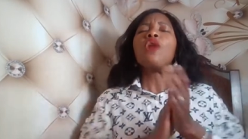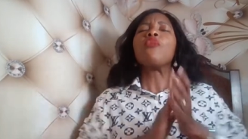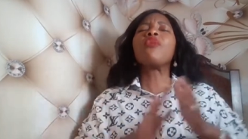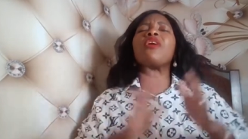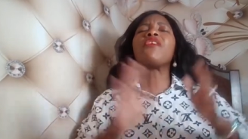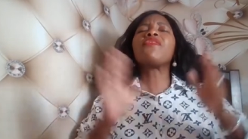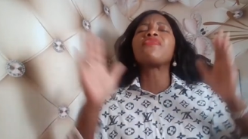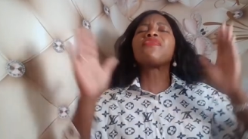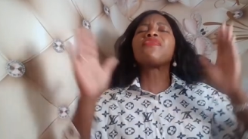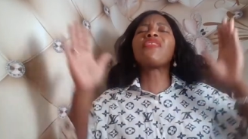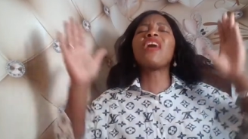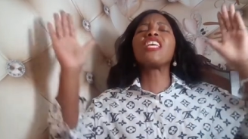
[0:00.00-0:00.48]

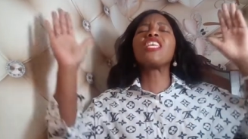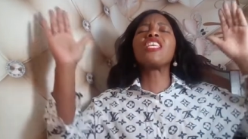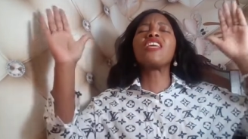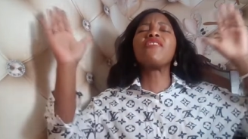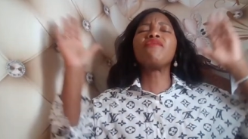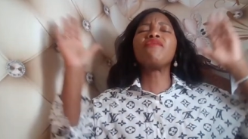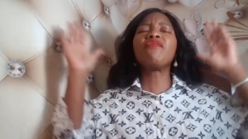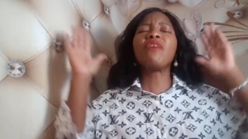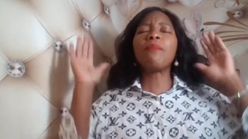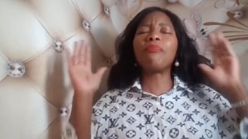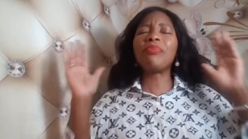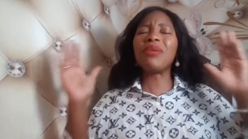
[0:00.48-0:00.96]
We thank
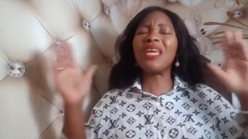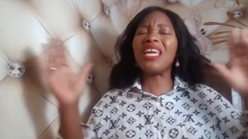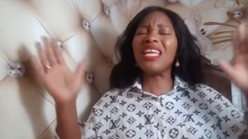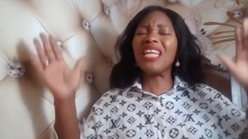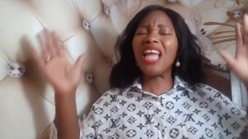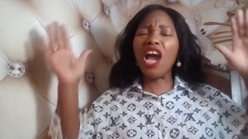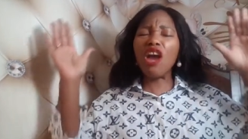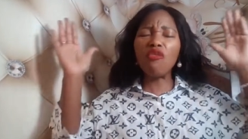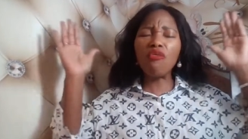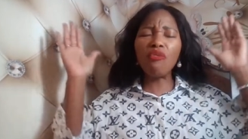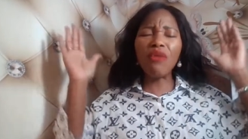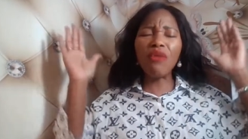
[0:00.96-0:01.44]
you for being
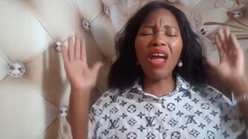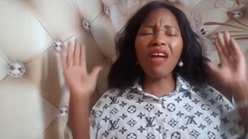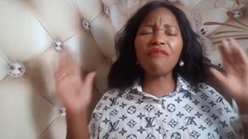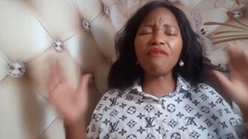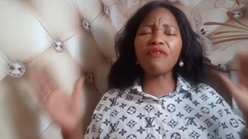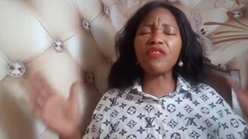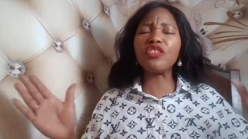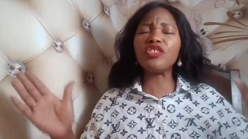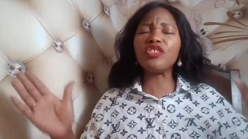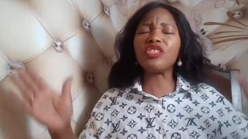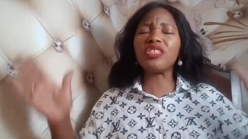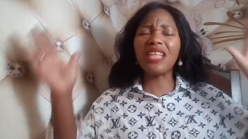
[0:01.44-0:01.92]
our
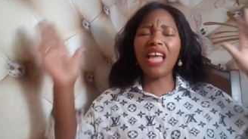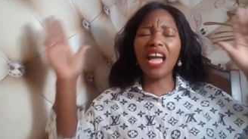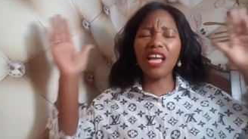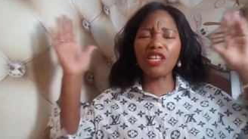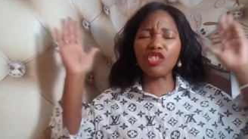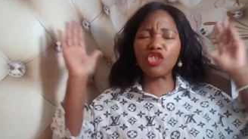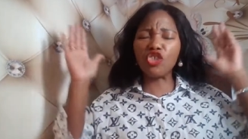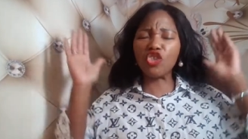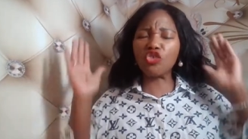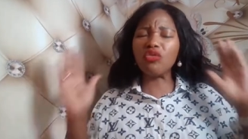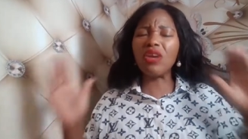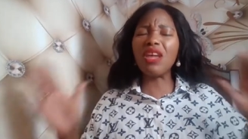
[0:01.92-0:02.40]
refuge and
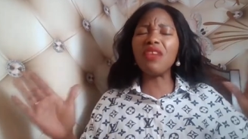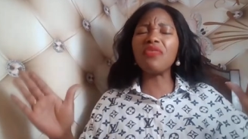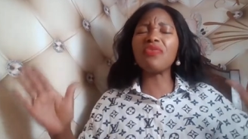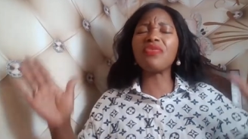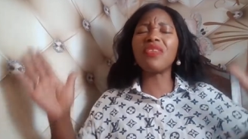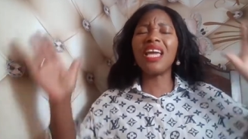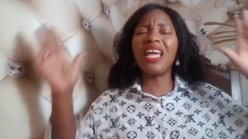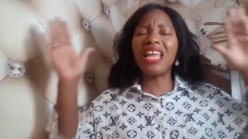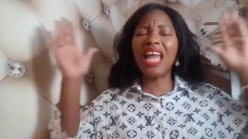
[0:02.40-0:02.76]
our strength